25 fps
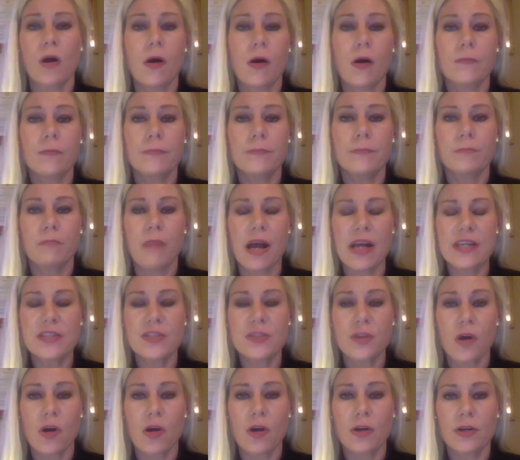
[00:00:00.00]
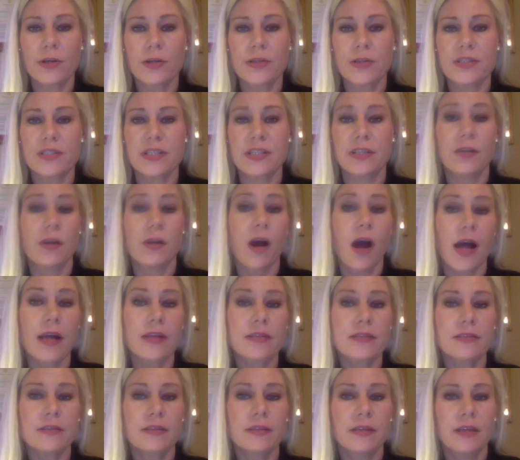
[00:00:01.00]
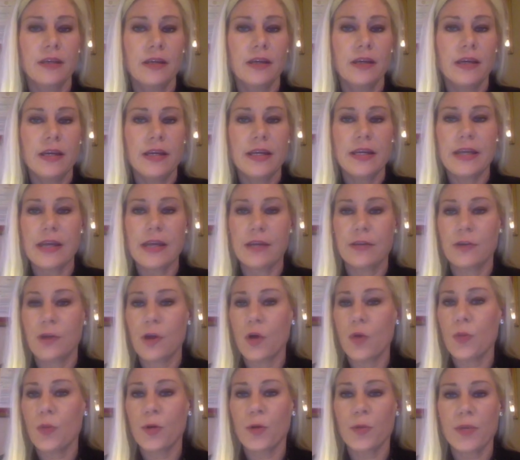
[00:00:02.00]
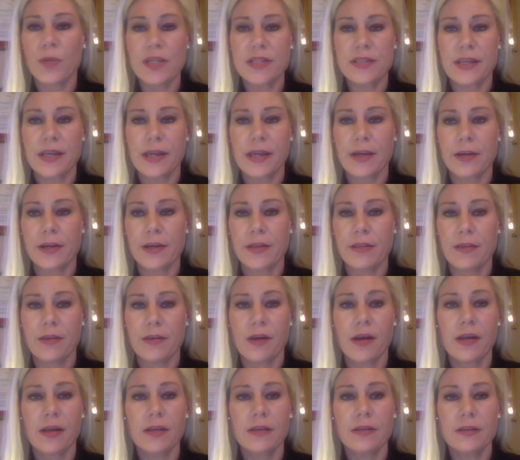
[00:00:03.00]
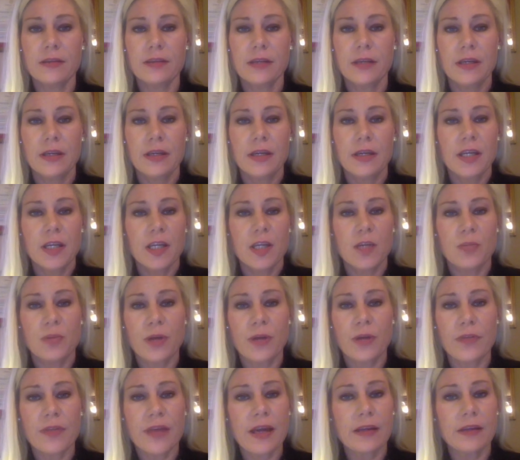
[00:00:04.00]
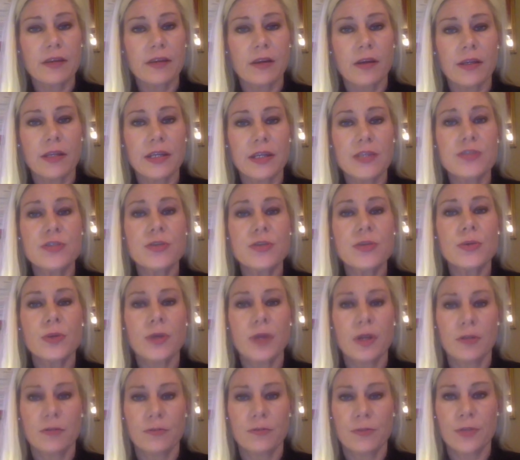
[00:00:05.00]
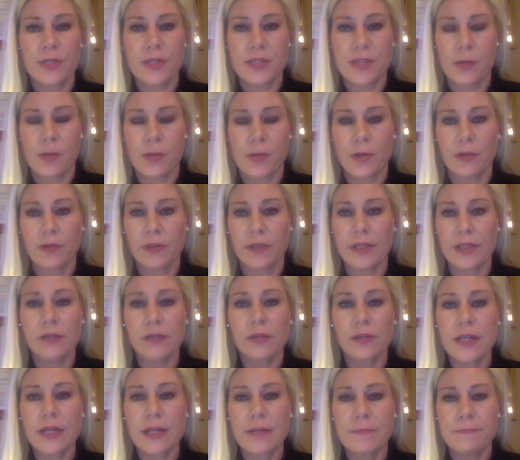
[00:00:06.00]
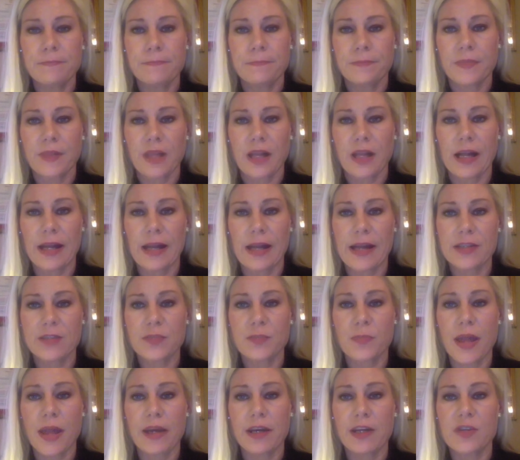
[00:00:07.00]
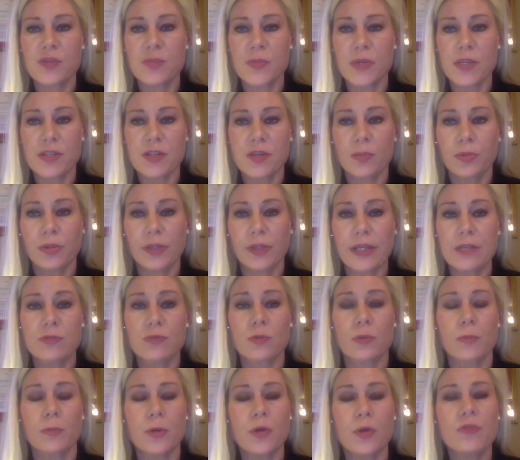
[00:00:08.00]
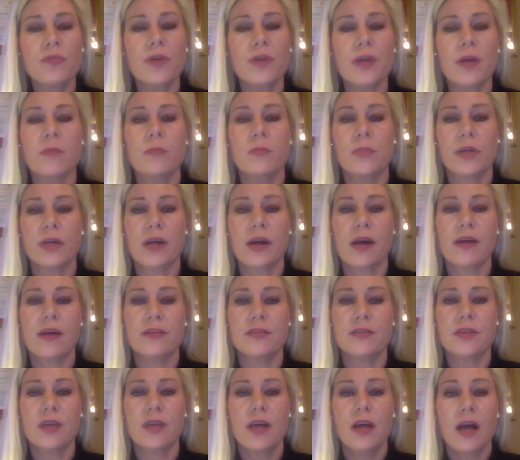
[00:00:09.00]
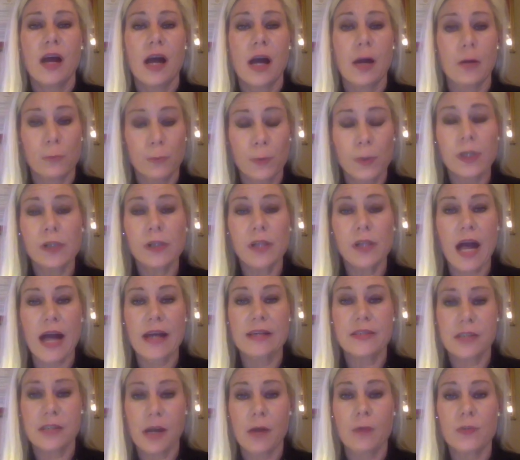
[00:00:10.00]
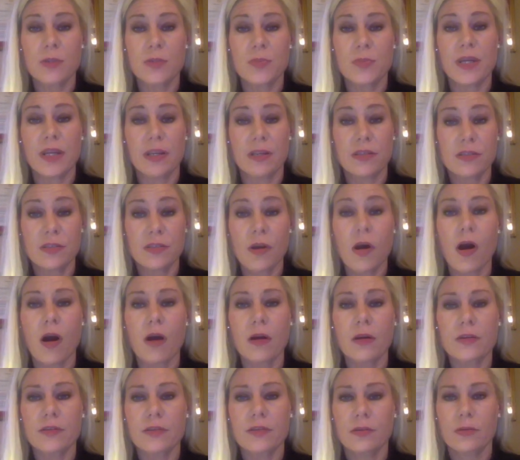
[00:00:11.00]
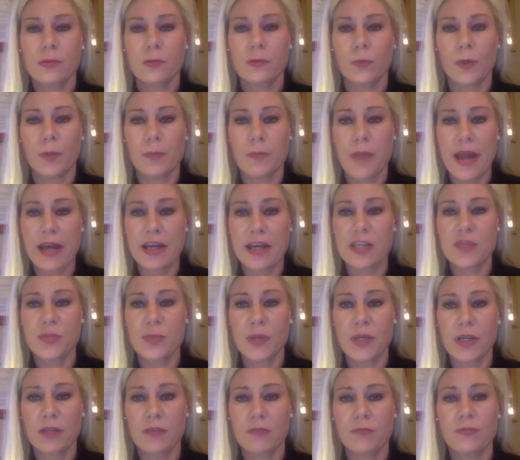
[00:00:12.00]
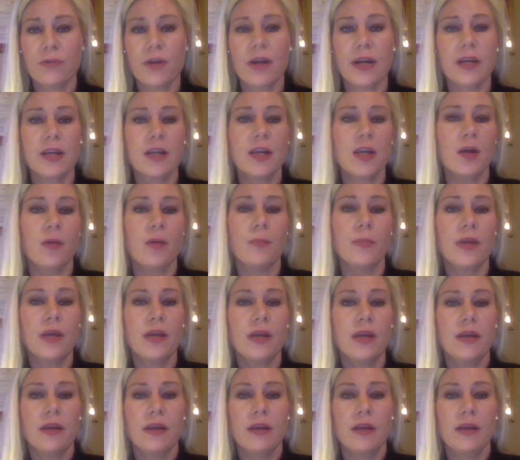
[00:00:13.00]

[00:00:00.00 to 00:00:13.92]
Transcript: law. My stalker did not. He had no permit to carry the gun. He brought that gun into a gun-free zone illegally. I asked management to please remove him because I realized I was being stalked. When management confronted him